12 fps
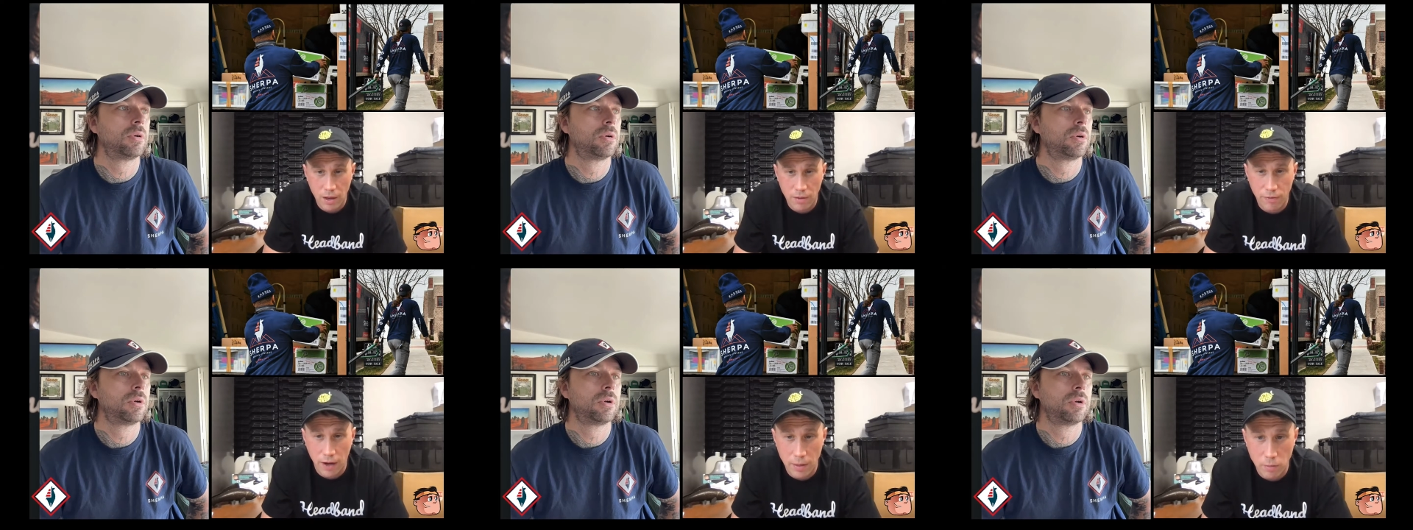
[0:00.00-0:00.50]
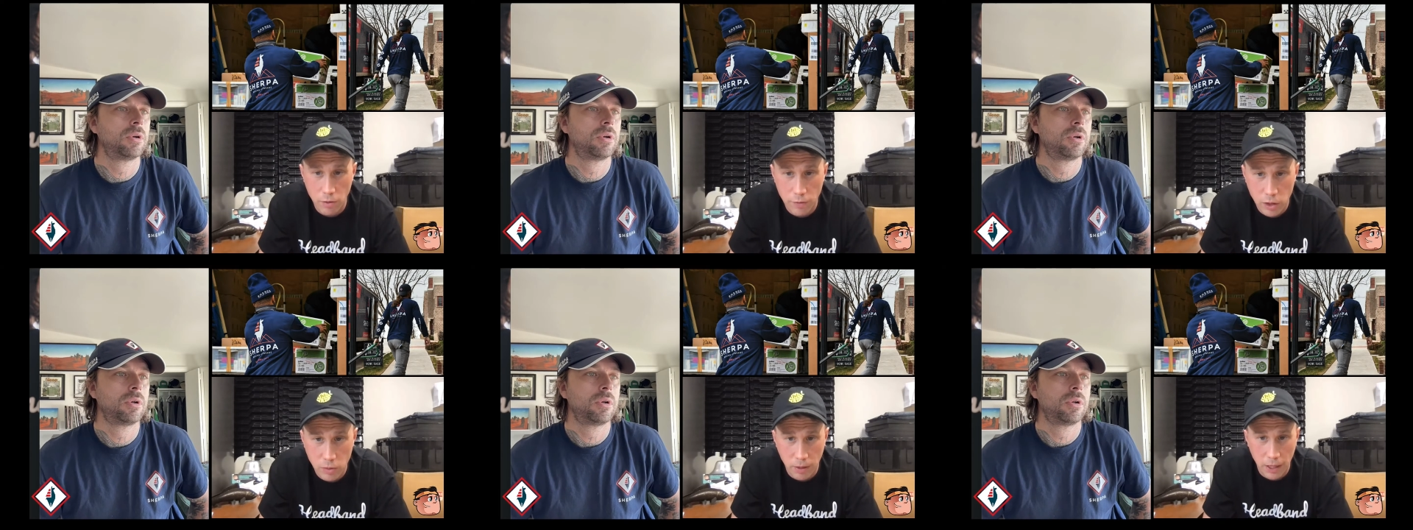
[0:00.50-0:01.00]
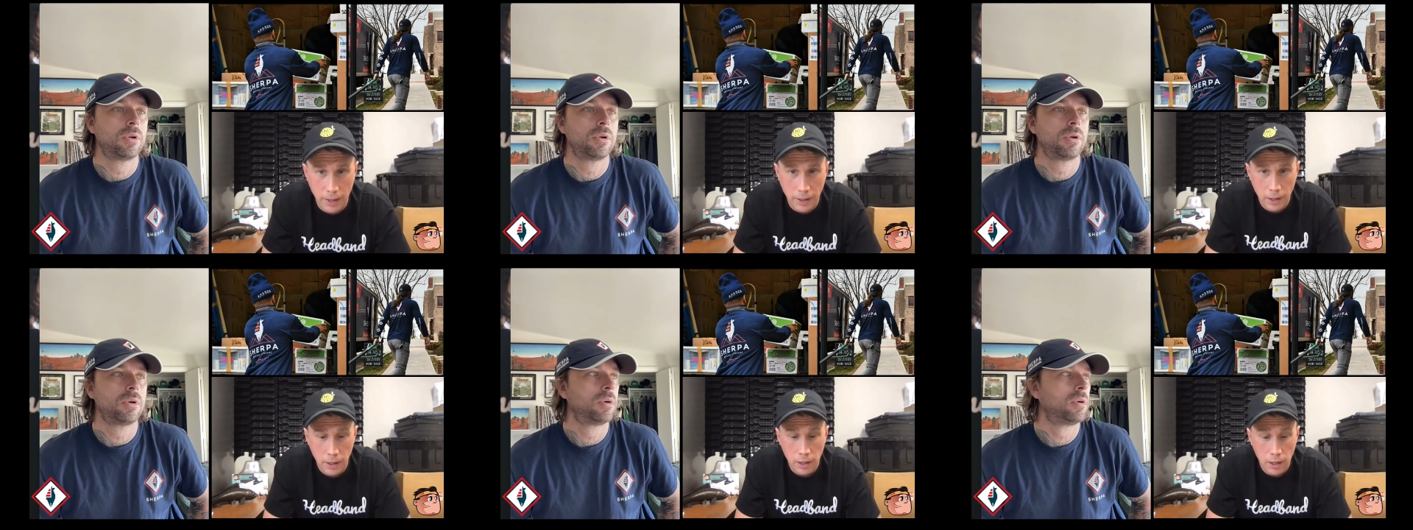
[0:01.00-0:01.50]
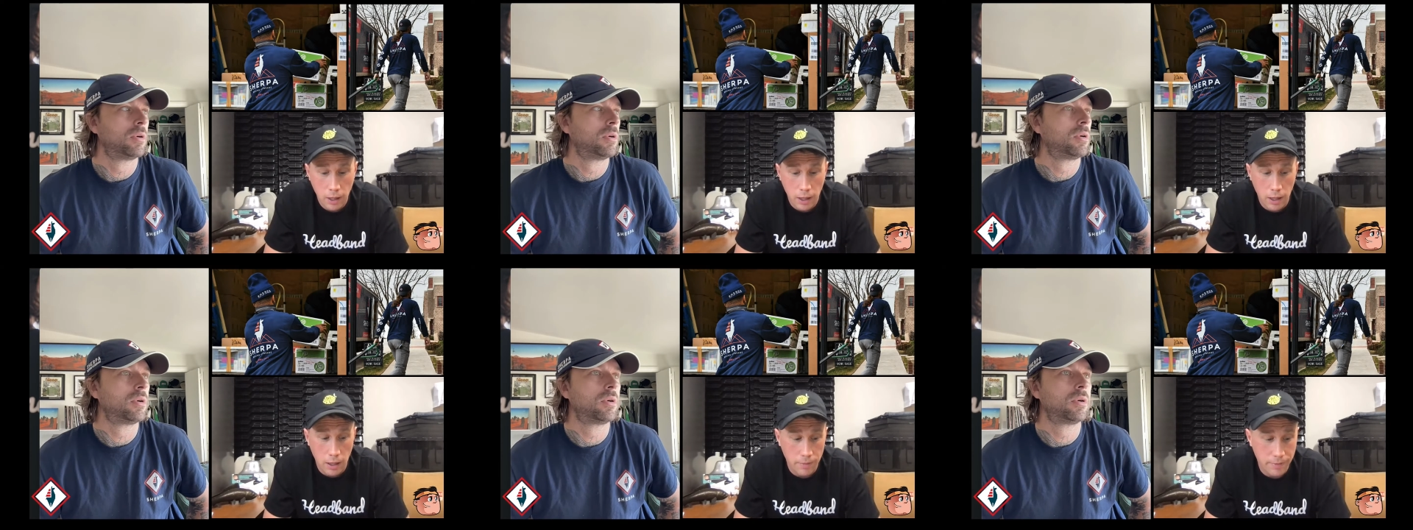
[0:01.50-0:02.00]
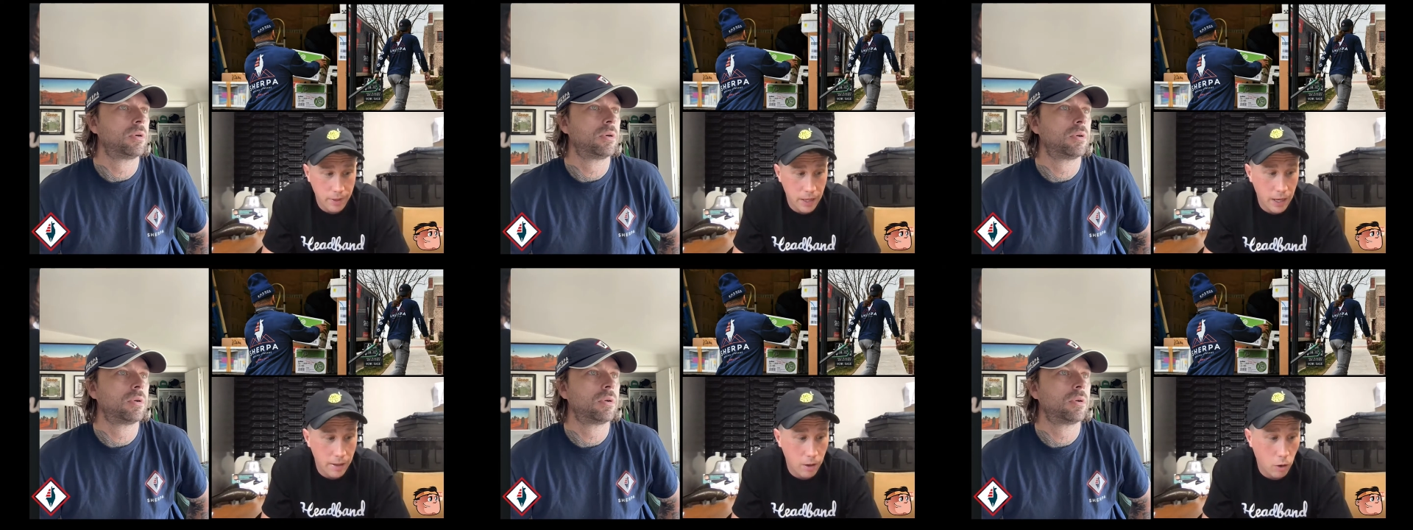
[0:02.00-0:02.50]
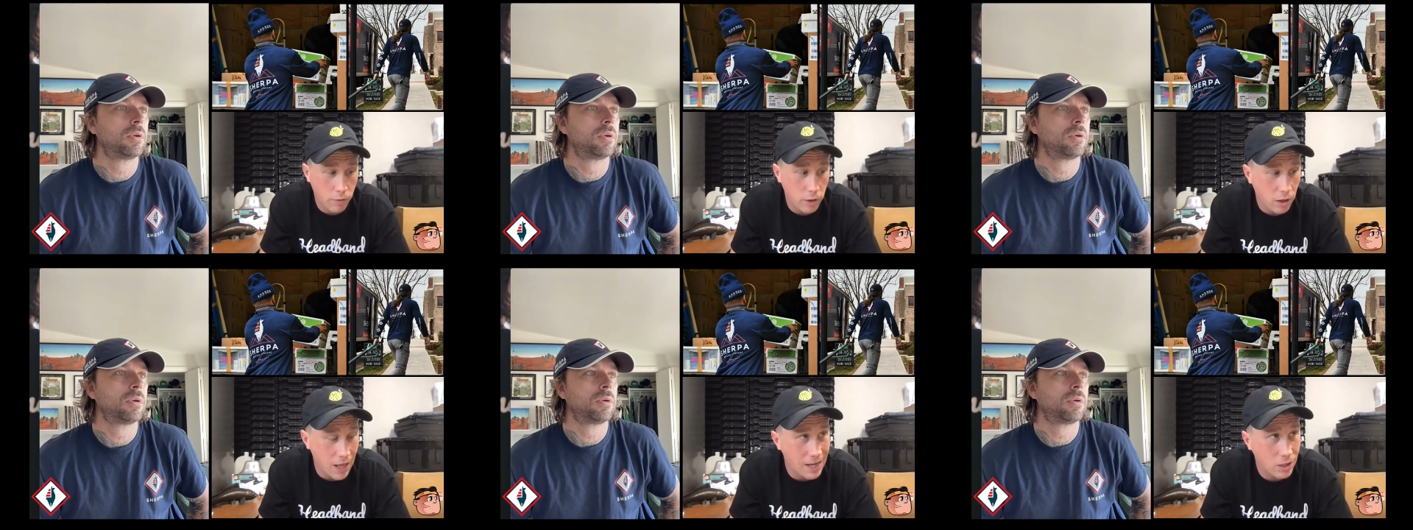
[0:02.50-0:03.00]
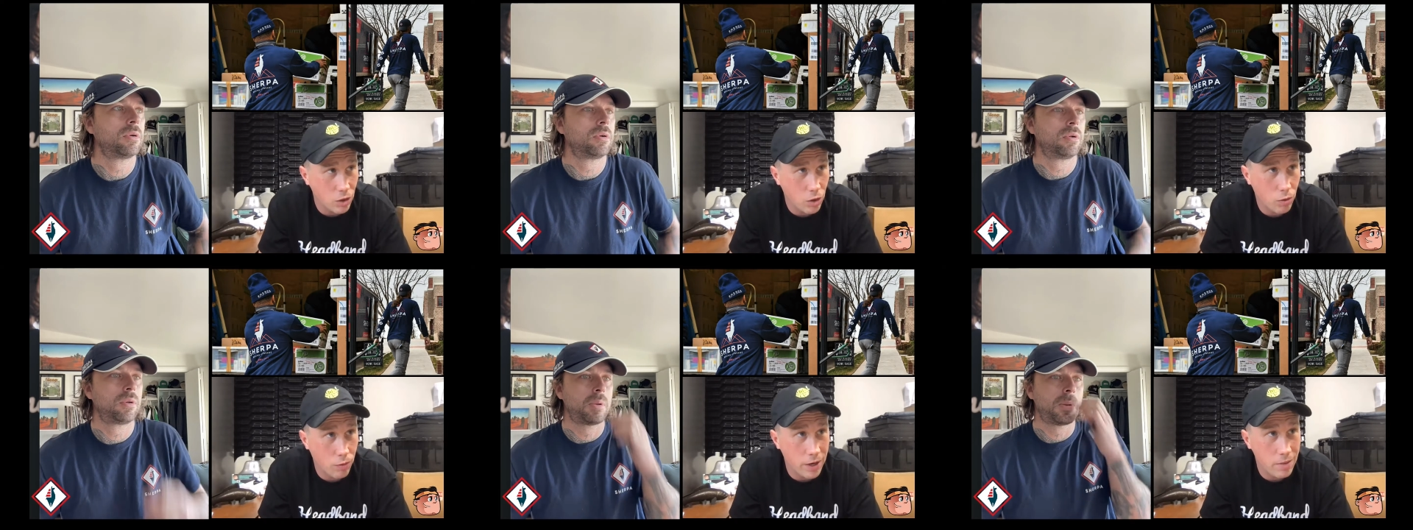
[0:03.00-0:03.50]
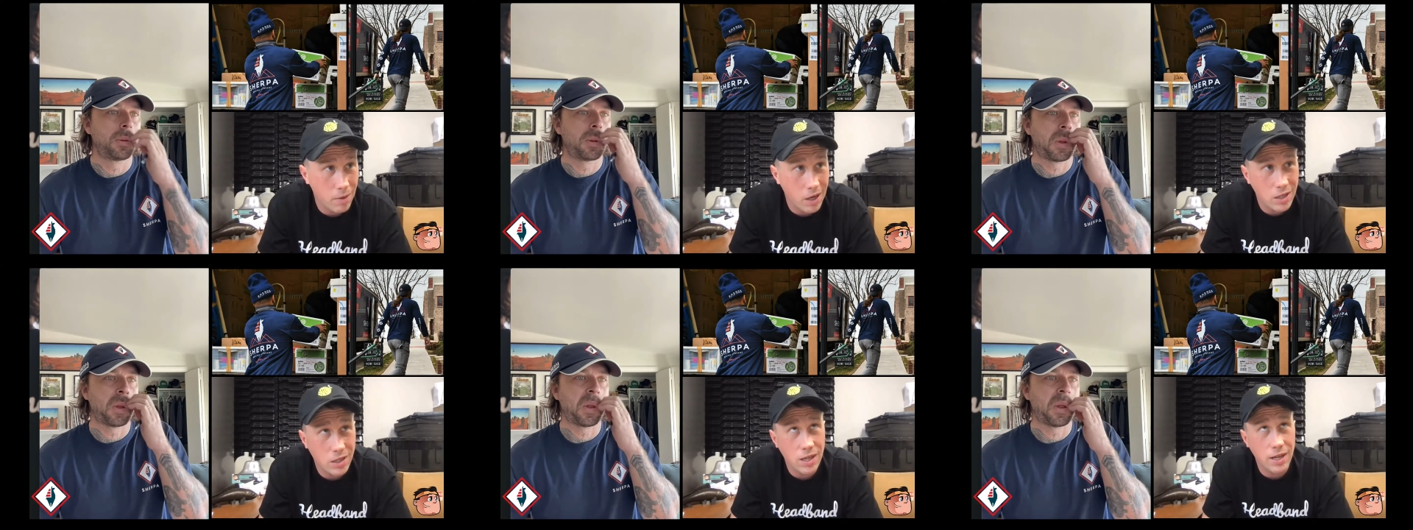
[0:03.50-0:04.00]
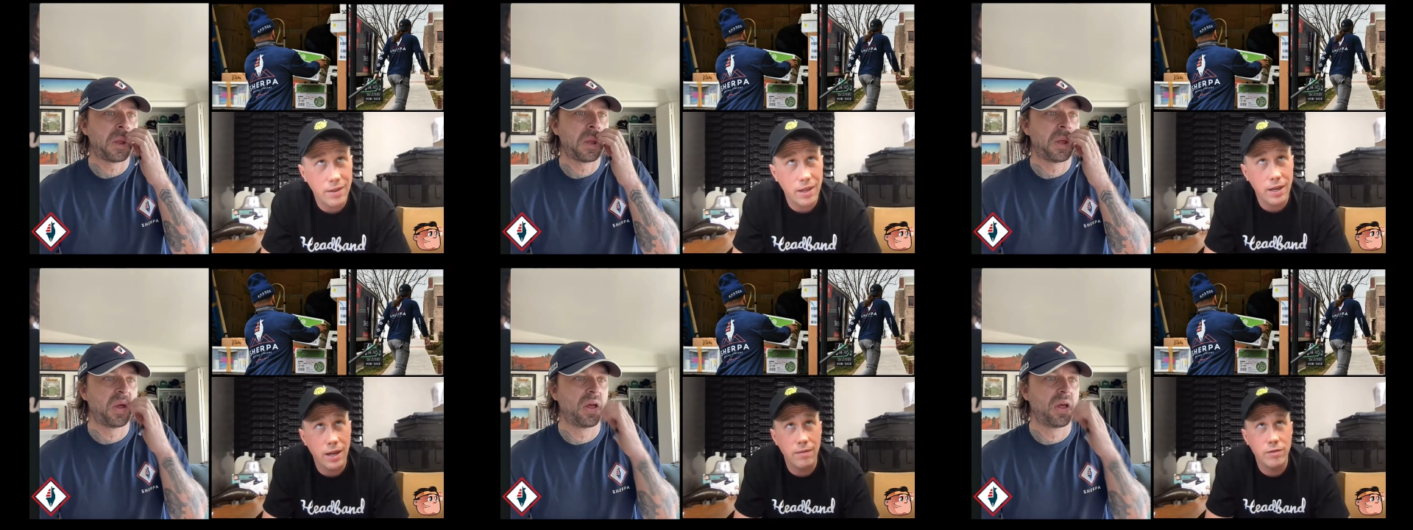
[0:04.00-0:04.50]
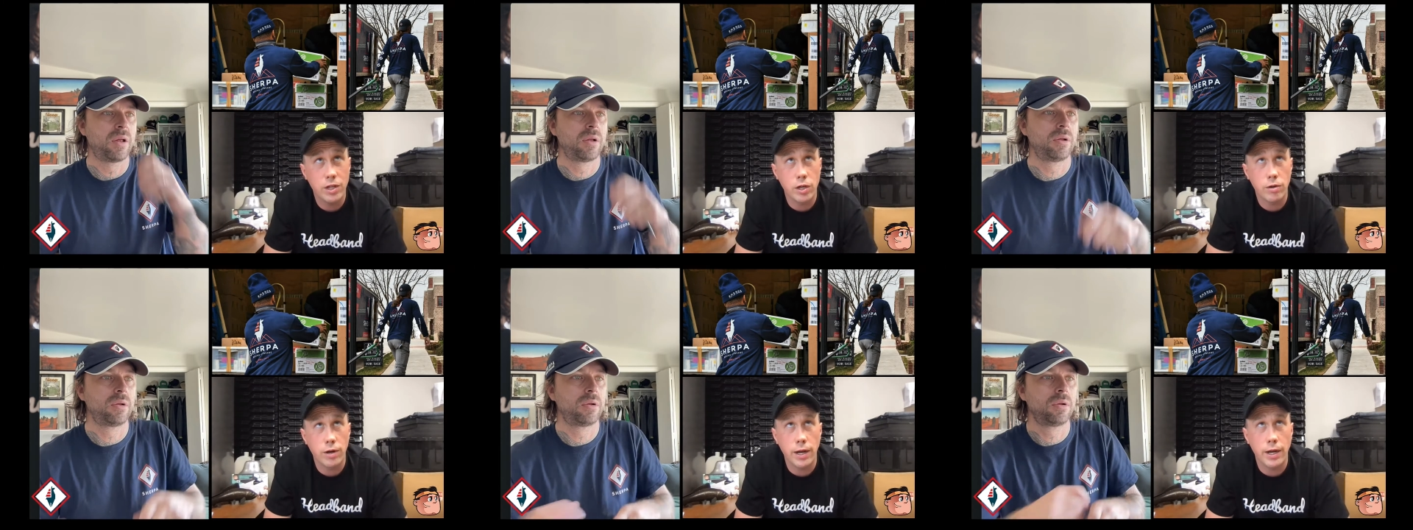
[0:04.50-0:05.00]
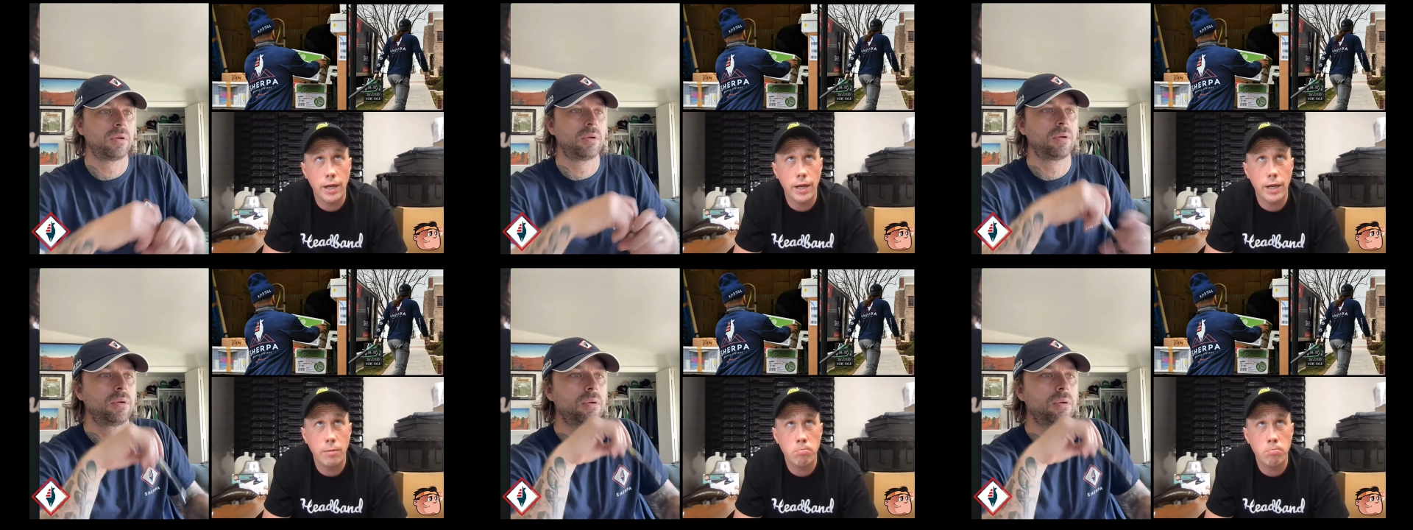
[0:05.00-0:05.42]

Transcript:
Speaker 1: find movers. But um, yeah, over the last three months, I think I've generated